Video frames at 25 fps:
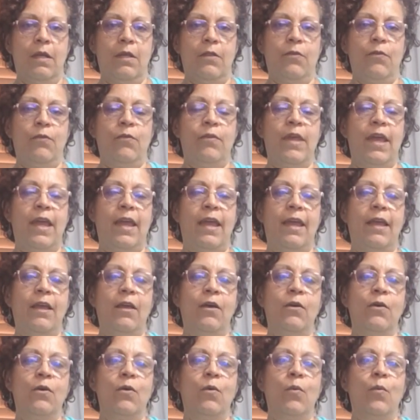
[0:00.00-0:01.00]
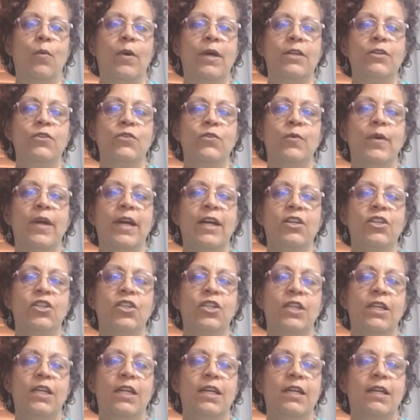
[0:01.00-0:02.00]
through the ankle, one
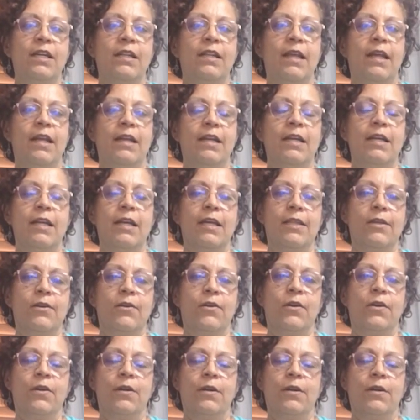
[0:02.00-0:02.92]
direction and then another.